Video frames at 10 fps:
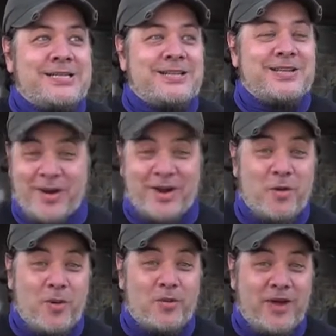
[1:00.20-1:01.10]
You want to know
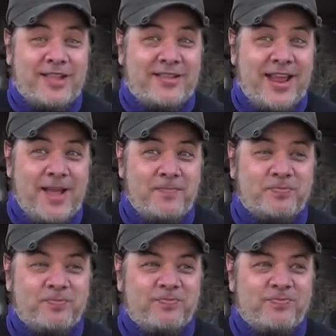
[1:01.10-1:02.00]
where we're at today?
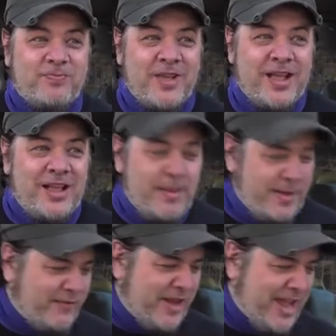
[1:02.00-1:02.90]
Let me give you a